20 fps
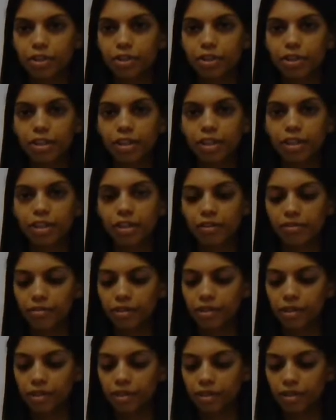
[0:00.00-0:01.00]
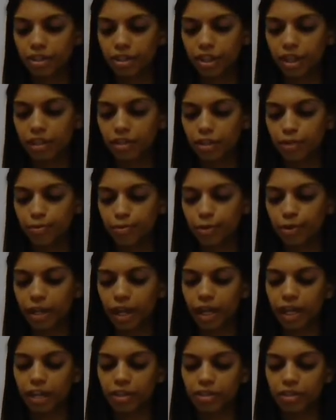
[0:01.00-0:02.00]
The duty of the Child
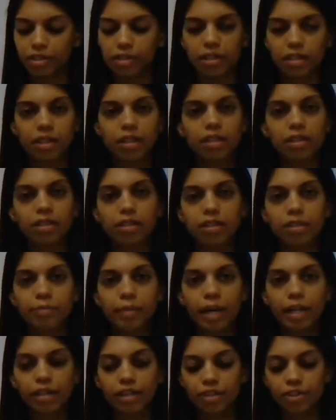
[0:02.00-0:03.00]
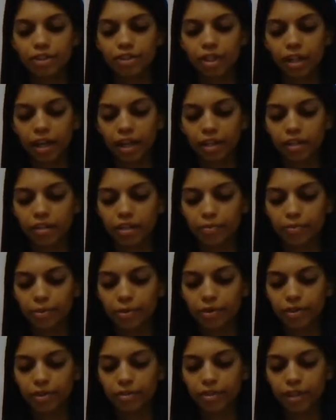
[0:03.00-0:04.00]
Support Agency is to manage child
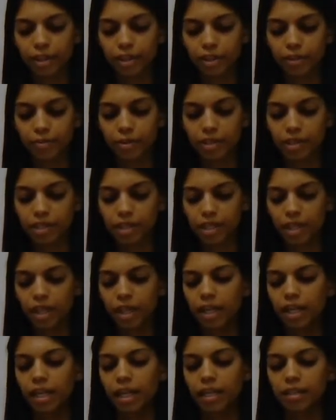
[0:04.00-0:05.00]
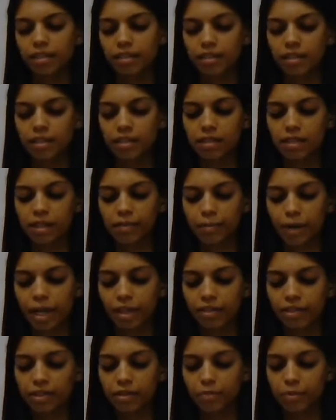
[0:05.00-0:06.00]
support arrangements and assess the
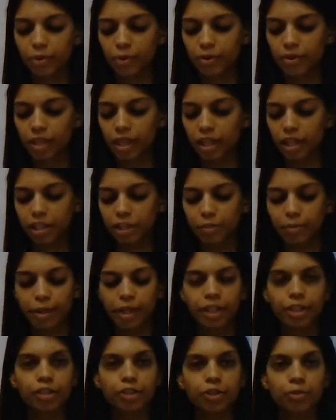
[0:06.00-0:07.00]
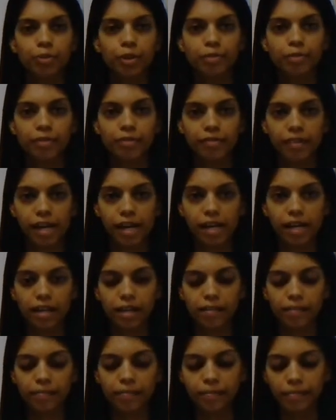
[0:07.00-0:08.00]
amount of support that each parent should be
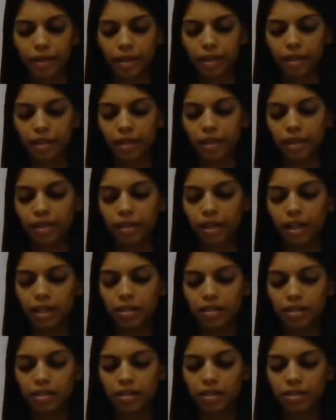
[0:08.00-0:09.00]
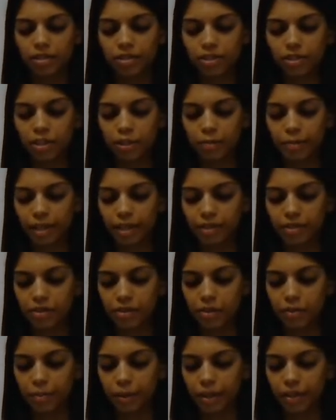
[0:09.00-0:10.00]
providing. The end decision is based
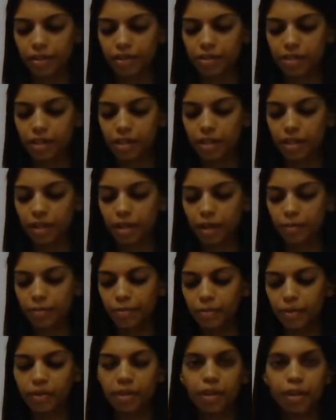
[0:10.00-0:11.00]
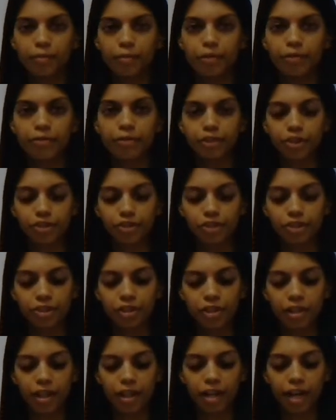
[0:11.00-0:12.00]
on the parent's income, the number of
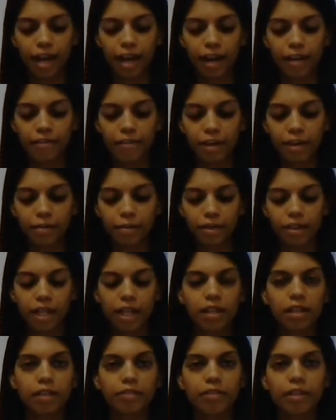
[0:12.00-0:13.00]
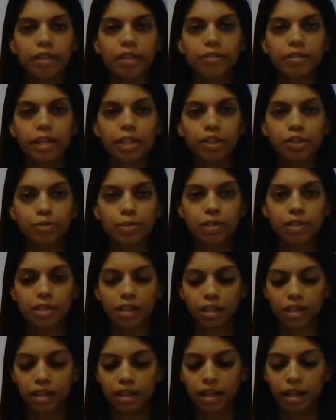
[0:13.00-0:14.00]
children they have, and what their living arrangements
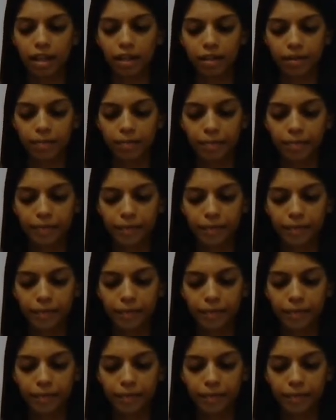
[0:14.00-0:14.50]
are like.